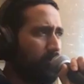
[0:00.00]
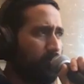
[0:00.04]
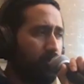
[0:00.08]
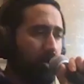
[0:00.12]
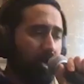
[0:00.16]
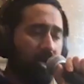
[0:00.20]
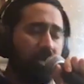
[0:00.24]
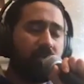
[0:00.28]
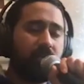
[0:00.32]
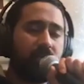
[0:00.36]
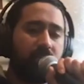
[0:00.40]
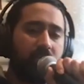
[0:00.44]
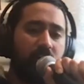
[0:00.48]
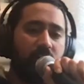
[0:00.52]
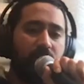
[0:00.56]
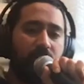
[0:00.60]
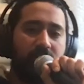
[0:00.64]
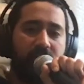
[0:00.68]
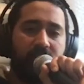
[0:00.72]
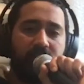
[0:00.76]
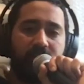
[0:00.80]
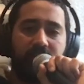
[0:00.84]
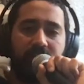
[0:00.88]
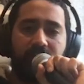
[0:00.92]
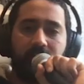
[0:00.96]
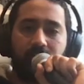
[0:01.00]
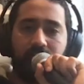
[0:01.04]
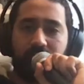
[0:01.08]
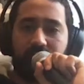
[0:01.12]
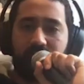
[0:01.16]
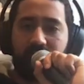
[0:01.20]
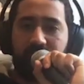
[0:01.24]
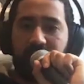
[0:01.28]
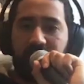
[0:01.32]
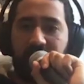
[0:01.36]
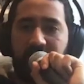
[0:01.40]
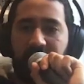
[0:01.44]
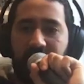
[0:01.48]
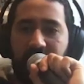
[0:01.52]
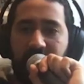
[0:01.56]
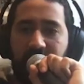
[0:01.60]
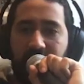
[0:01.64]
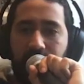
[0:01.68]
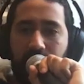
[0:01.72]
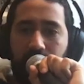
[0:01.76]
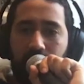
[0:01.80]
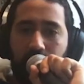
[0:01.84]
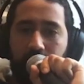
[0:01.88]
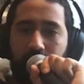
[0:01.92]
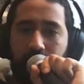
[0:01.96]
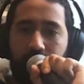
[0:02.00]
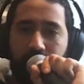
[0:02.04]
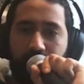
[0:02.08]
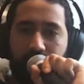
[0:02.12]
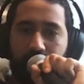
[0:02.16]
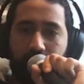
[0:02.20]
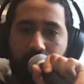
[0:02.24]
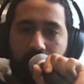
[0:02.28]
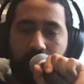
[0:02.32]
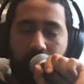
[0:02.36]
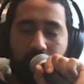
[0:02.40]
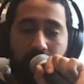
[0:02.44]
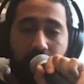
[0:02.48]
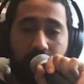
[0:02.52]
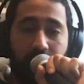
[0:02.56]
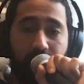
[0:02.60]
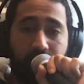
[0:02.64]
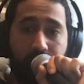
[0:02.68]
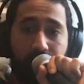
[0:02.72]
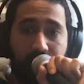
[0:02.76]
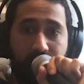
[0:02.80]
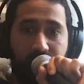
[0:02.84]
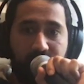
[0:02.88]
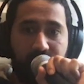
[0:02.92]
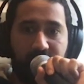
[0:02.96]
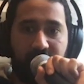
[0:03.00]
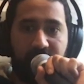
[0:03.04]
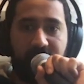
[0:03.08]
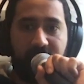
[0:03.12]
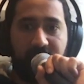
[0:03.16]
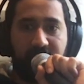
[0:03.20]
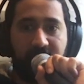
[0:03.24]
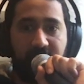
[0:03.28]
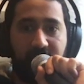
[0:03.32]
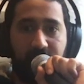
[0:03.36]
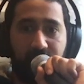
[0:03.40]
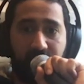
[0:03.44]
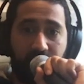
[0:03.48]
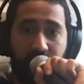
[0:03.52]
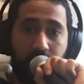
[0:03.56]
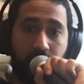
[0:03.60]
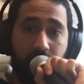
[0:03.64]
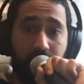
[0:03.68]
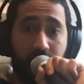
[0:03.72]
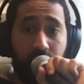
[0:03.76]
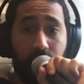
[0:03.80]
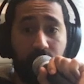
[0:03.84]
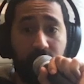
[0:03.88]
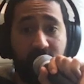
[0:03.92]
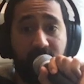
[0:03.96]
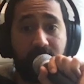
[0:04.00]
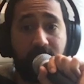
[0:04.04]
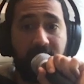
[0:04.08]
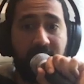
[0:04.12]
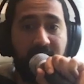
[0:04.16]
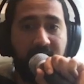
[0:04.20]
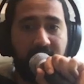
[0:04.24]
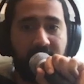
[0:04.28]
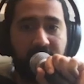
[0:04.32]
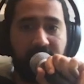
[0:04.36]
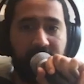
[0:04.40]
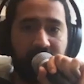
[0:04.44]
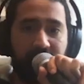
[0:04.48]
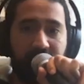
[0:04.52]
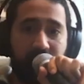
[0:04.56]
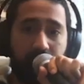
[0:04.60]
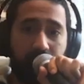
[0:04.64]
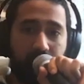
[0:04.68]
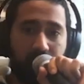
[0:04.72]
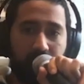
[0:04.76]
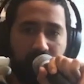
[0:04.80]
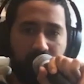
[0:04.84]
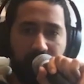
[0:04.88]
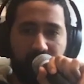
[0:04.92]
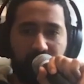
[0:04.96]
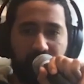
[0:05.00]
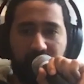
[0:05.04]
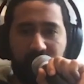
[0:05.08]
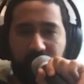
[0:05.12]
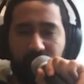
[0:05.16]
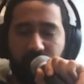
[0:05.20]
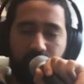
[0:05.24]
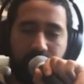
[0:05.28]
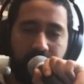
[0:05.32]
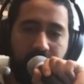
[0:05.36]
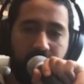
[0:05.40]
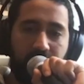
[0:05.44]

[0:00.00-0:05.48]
right now my day looks like I'm going through a lot of music that I recorded with a band in August. So we